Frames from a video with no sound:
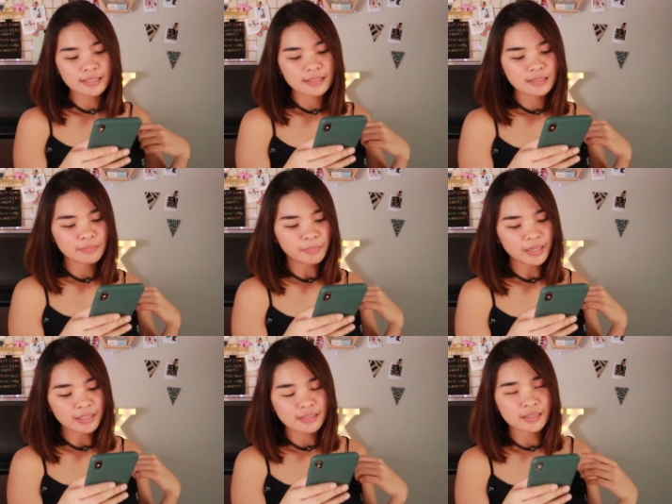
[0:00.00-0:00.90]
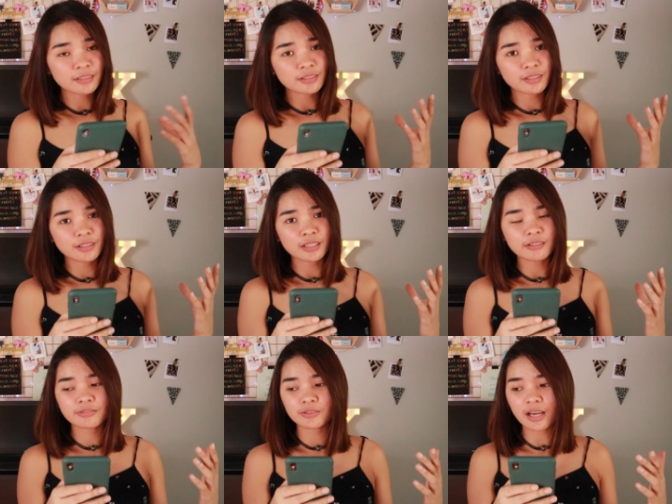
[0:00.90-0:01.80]
next is the Bayad Center.
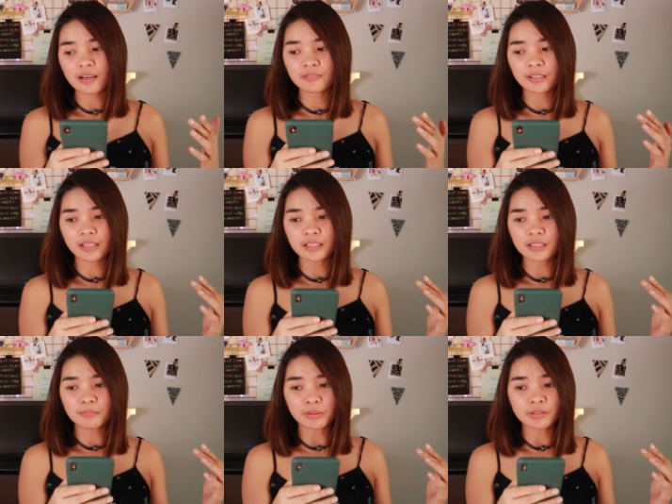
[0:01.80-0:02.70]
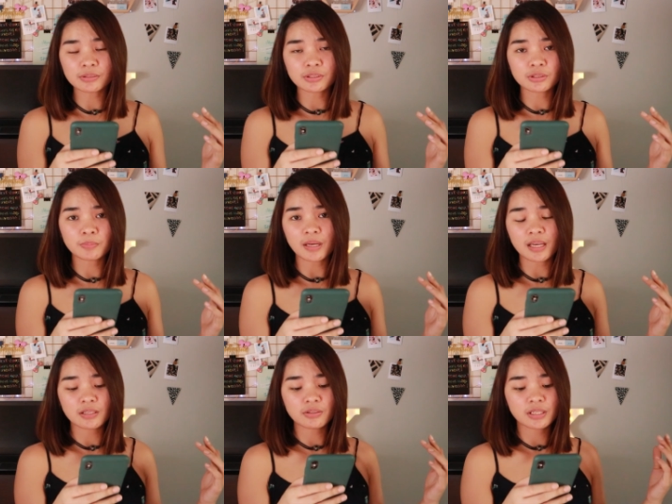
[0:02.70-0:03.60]
If you have like any bills to
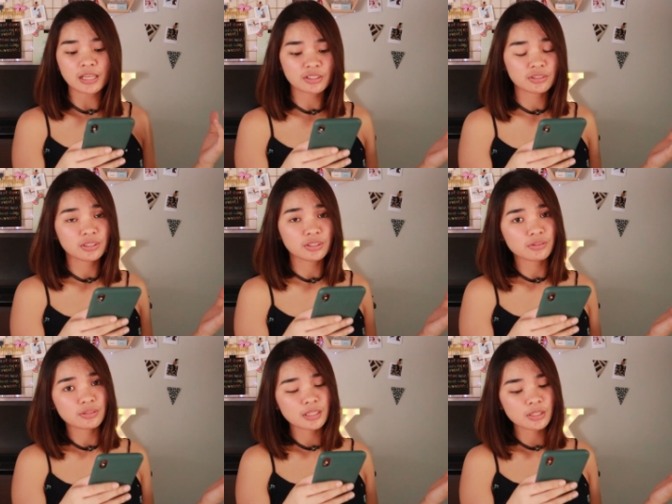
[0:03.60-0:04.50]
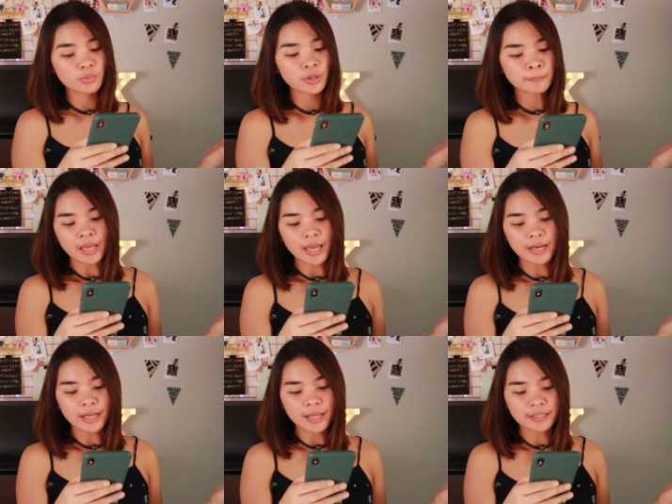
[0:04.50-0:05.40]
pay, you can actually use this one.
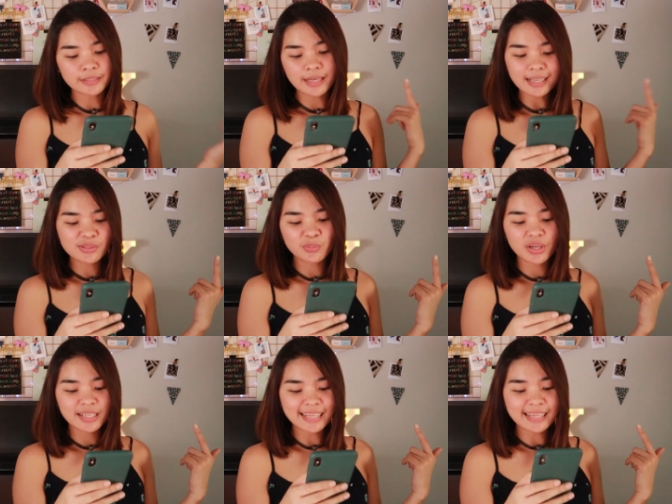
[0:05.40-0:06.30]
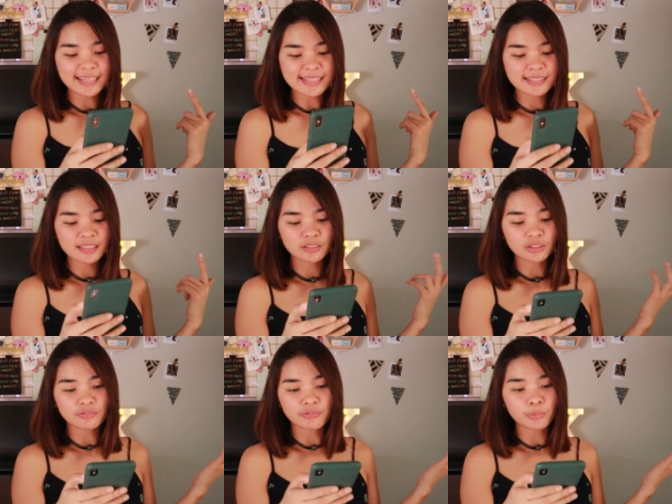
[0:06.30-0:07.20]
And then the next one is the
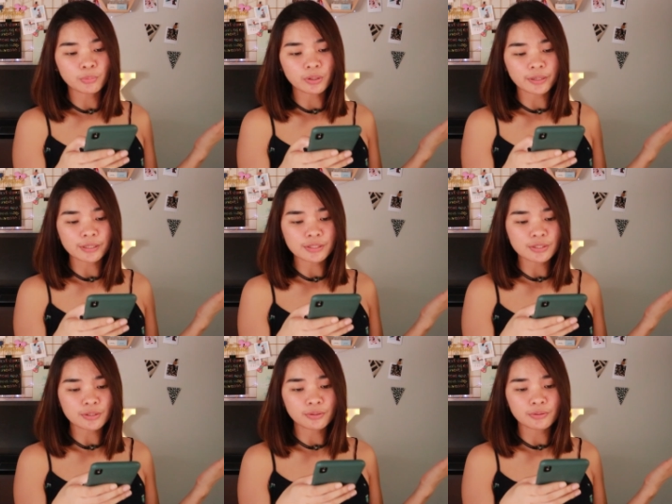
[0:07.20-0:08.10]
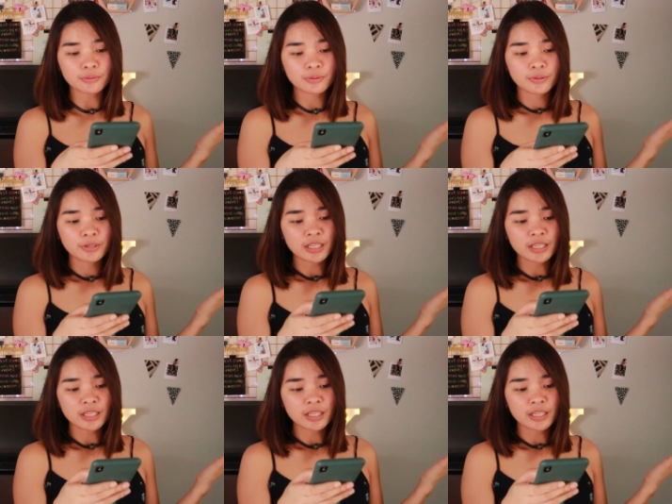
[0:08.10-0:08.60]
Globe Rewards. So